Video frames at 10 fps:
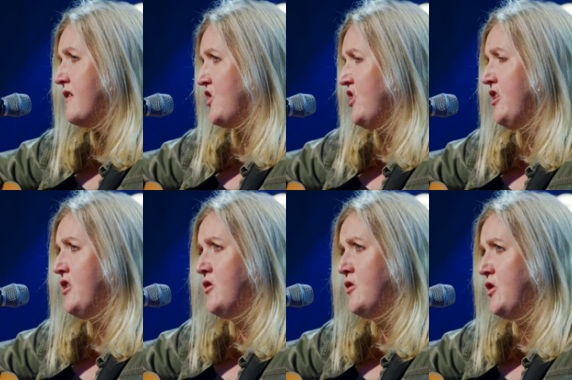
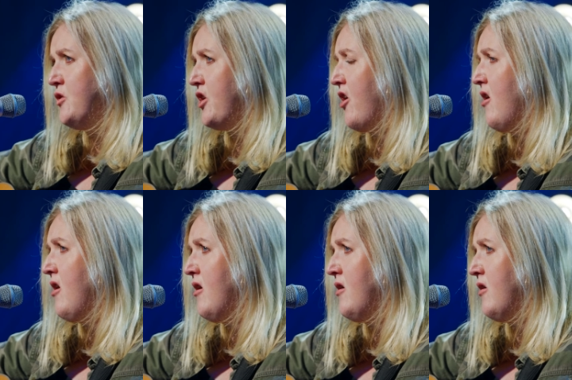till you
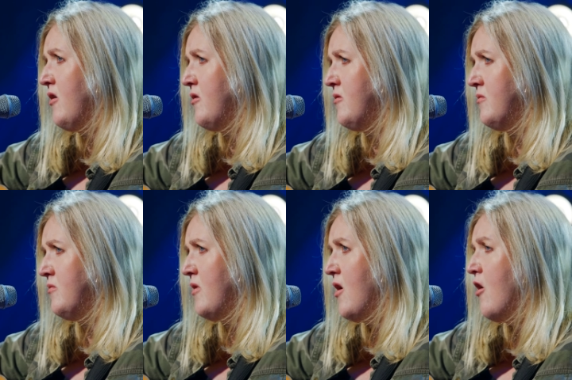
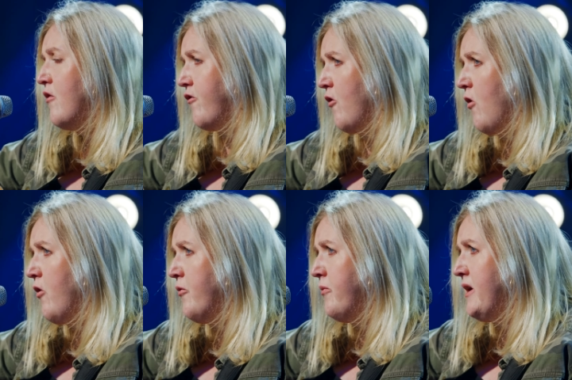come
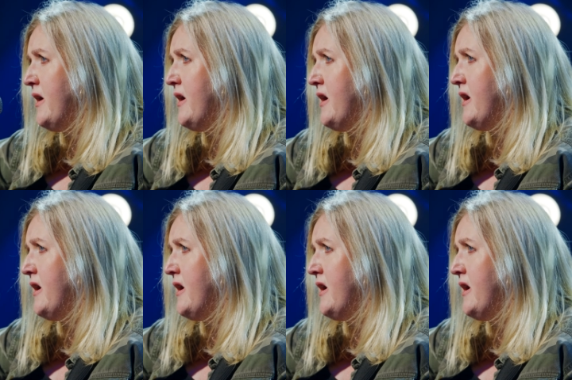for me.